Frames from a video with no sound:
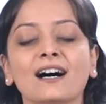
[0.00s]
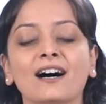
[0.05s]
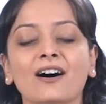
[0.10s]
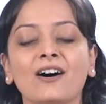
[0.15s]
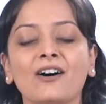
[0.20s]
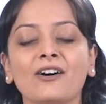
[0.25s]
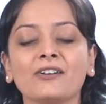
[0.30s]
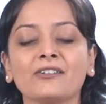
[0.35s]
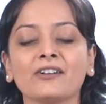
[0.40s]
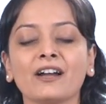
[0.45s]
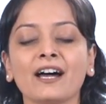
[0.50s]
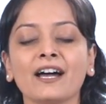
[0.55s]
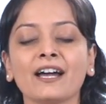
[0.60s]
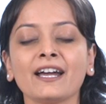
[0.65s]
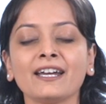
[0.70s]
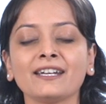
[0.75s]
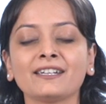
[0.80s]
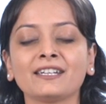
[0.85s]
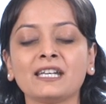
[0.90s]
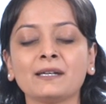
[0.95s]

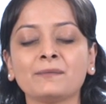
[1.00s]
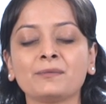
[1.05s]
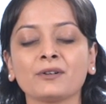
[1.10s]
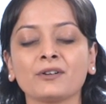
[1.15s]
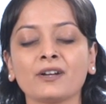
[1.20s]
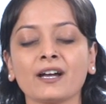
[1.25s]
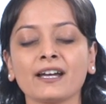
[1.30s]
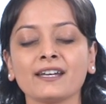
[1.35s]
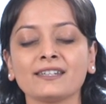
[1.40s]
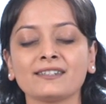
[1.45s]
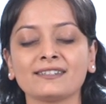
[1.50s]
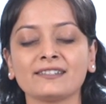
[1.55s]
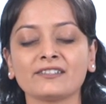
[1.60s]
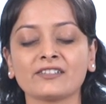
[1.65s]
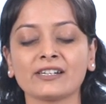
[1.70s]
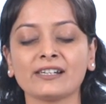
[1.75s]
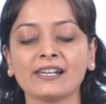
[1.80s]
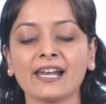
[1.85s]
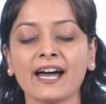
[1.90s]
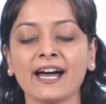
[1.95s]
Alright, keep your eyes
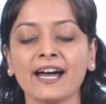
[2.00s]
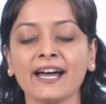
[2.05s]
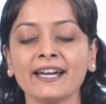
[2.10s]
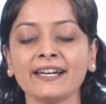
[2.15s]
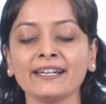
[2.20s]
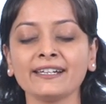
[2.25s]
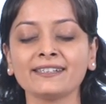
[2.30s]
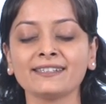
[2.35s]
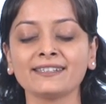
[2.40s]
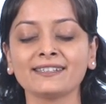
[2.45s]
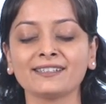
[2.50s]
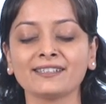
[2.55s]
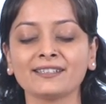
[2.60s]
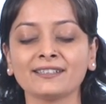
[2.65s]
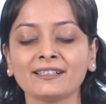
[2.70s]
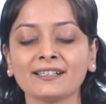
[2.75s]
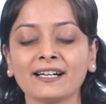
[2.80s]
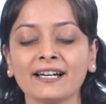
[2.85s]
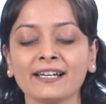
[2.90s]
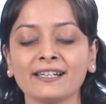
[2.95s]
relaxed.
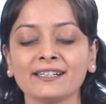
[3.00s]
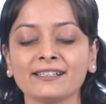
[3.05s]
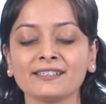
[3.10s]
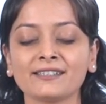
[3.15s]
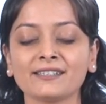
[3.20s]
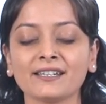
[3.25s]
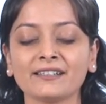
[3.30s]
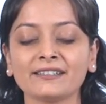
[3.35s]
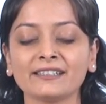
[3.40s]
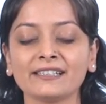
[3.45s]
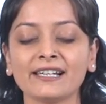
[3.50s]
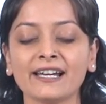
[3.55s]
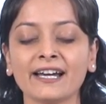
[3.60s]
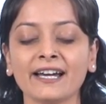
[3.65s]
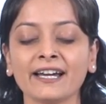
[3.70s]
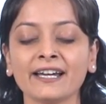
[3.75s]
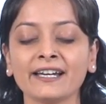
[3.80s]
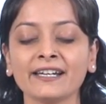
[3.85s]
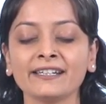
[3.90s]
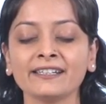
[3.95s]
Eyelids are
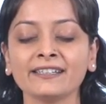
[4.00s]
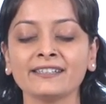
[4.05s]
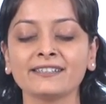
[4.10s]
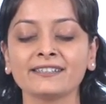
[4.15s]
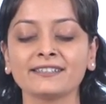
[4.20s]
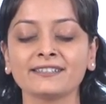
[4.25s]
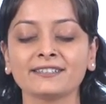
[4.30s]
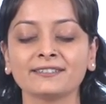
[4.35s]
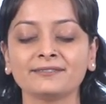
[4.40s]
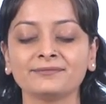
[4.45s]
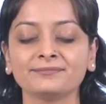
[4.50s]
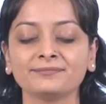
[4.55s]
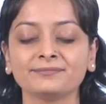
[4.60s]
relaxed.